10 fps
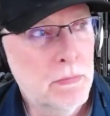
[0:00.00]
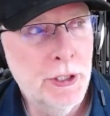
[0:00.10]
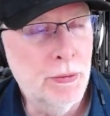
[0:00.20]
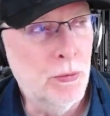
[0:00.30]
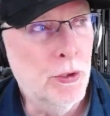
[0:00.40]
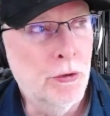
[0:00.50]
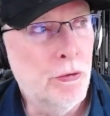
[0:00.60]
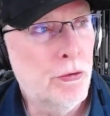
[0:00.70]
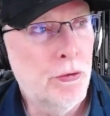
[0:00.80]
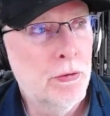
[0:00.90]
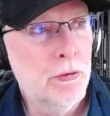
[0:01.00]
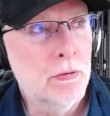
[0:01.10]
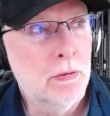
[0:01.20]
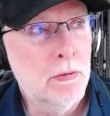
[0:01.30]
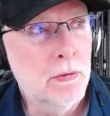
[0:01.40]
It was
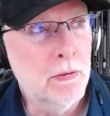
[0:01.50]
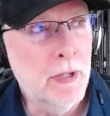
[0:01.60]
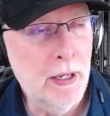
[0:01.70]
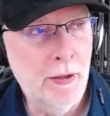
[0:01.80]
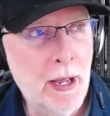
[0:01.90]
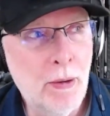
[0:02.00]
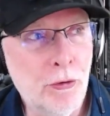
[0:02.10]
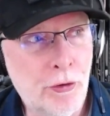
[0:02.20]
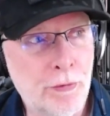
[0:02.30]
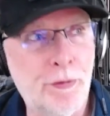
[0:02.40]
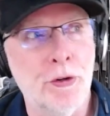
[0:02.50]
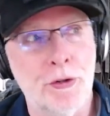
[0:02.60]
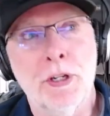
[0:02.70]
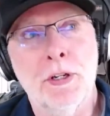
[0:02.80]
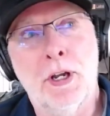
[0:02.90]
that was the
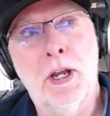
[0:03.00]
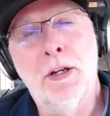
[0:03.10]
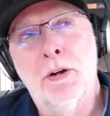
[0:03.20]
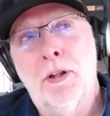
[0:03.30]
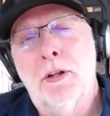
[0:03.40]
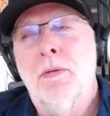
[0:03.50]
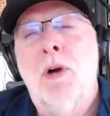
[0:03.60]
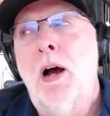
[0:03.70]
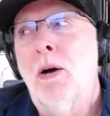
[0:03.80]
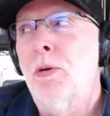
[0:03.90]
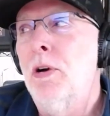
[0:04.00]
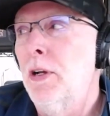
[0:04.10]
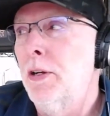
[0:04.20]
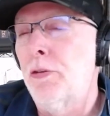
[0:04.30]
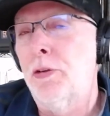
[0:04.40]
first indicator that, wow,
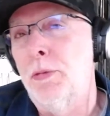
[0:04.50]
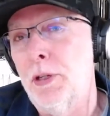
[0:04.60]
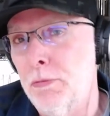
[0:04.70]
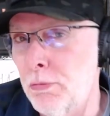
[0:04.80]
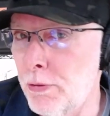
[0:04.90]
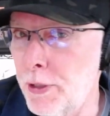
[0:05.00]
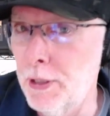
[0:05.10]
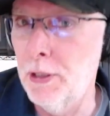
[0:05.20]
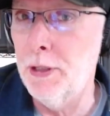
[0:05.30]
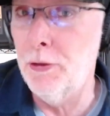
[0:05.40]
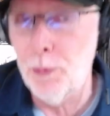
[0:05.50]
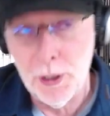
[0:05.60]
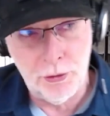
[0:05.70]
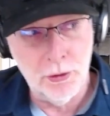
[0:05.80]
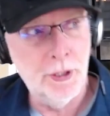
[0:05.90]
we're onto something really
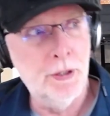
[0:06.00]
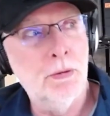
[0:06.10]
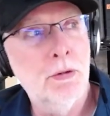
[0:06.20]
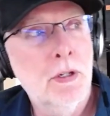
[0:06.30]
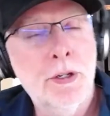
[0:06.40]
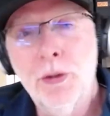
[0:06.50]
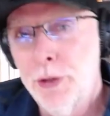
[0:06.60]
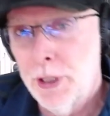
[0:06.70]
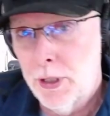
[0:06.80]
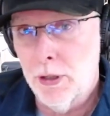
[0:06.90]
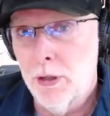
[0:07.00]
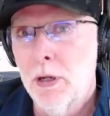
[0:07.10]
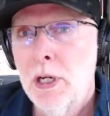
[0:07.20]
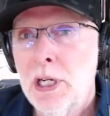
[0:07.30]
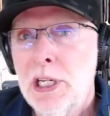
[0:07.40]
special here, really unique
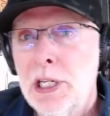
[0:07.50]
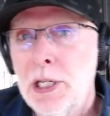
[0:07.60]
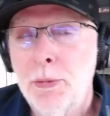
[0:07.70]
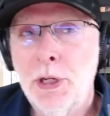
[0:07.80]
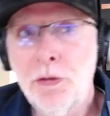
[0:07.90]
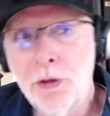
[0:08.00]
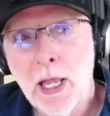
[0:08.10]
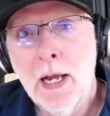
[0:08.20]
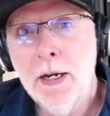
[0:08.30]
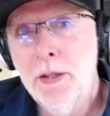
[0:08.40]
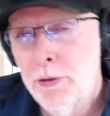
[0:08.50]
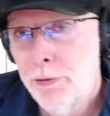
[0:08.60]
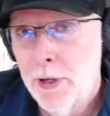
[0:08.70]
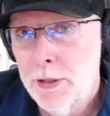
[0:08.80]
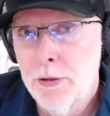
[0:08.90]
here. Because a lot of
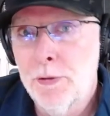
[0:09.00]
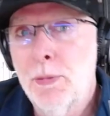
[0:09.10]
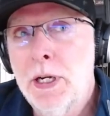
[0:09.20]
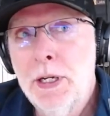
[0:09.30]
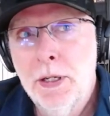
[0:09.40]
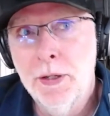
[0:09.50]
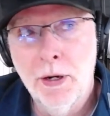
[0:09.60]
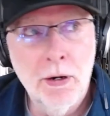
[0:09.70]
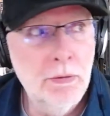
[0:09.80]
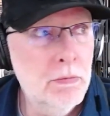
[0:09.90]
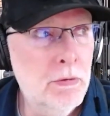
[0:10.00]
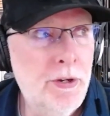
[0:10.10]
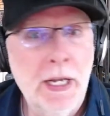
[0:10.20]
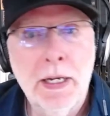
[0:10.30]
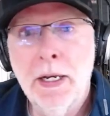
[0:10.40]
these vendors might, in their
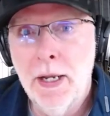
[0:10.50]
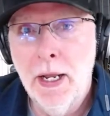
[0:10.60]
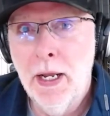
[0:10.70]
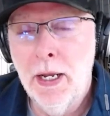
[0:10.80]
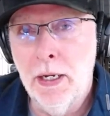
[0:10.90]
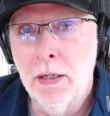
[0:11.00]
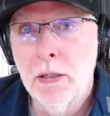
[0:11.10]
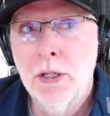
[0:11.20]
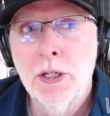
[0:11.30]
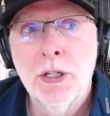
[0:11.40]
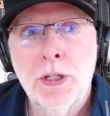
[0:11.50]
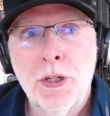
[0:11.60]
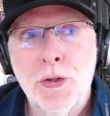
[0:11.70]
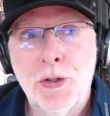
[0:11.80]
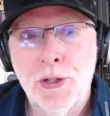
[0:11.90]
day to day,
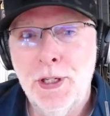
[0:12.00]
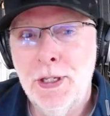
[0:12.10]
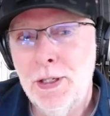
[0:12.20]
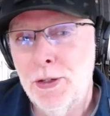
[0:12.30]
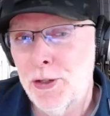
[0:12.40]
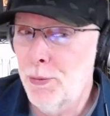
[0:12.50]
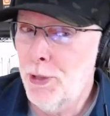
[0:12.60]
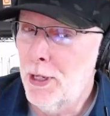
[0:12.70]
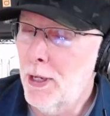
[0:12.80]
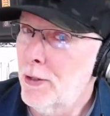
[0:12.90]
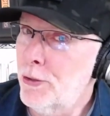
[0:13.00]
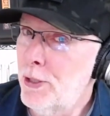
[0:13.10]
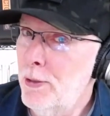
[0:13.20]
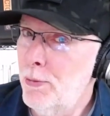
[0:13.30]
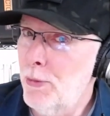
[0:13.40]
see some of the other
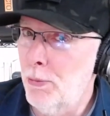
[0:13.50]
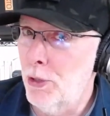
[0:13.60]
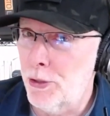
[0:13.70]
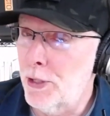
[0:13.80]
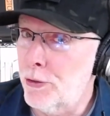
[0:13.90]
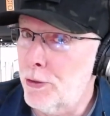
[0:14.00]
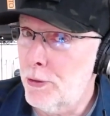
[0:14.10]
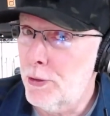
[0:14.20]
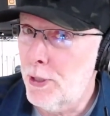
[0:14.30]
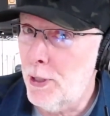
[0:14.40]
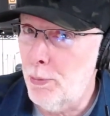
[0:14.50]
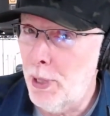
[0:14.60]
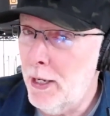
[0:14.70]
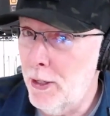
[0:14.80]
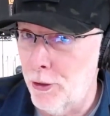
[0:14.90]
team members as
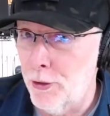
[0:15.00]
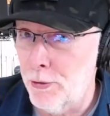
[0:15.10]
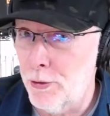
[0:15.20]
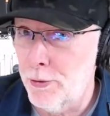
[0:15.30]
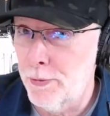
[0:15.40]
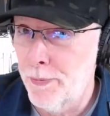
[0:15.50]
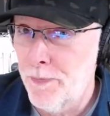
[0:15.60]
competitors.